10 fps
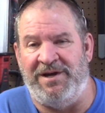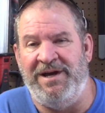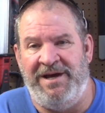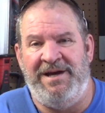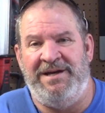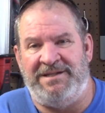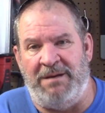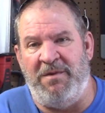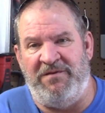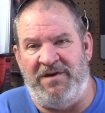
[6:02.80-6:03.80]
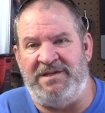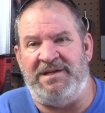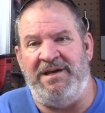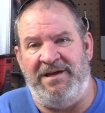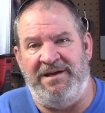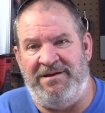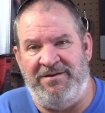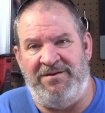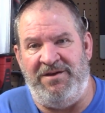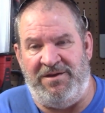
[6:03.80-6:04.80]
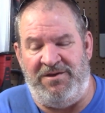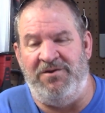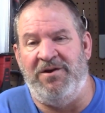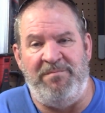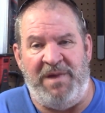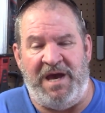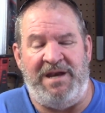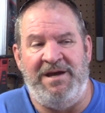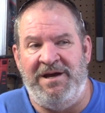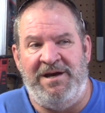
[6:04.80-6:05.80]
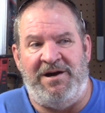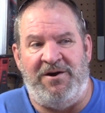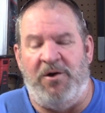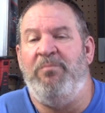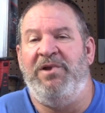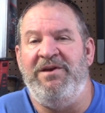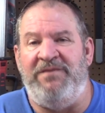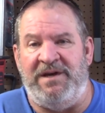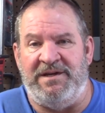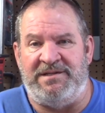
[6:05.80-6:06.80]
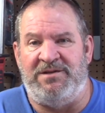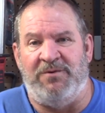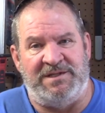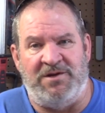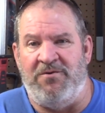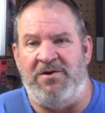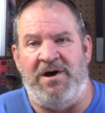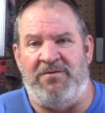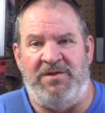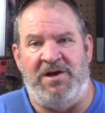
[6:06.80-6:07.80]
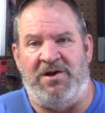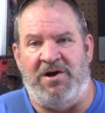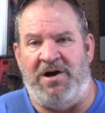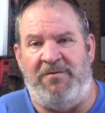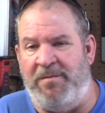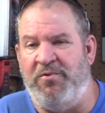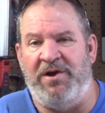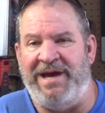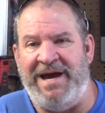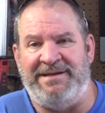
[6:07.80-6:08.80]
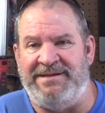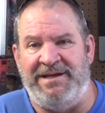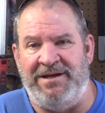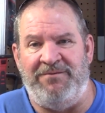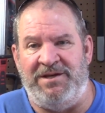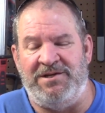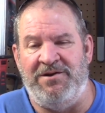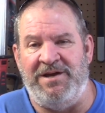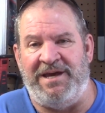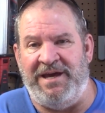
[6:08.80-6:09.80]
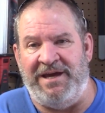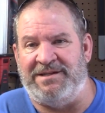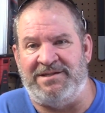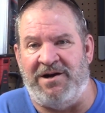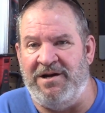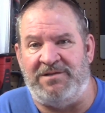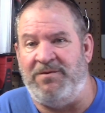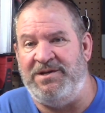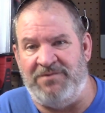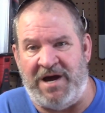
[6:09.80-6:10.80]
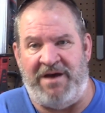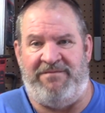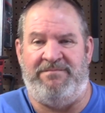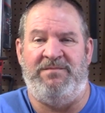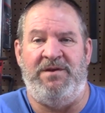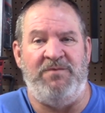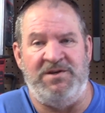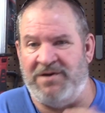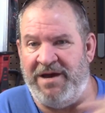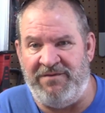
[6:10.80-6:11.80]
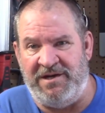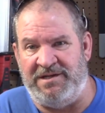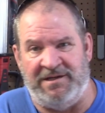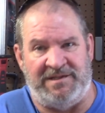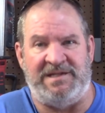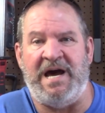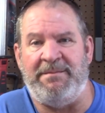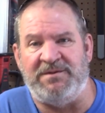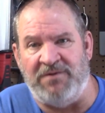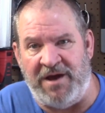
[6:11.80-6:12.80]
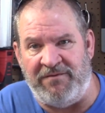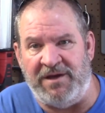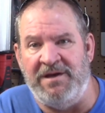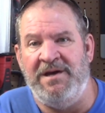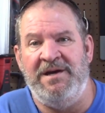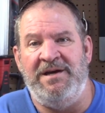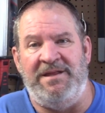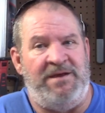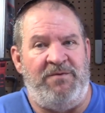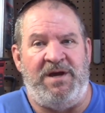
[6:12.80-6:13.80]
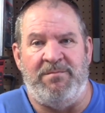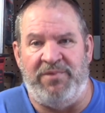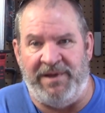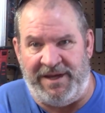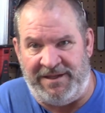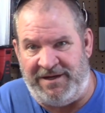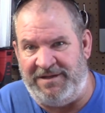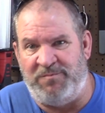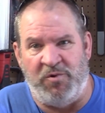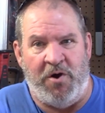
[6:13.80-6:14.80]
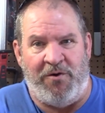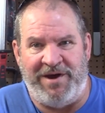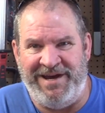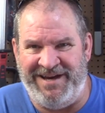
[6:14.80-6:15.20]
of, some of us, and you'll admit, are oblivious to what's going on with our car. We put gas in it, we turn the key, it starts, we drive. And we drive it until it stops driving. And then we complain that it's broke.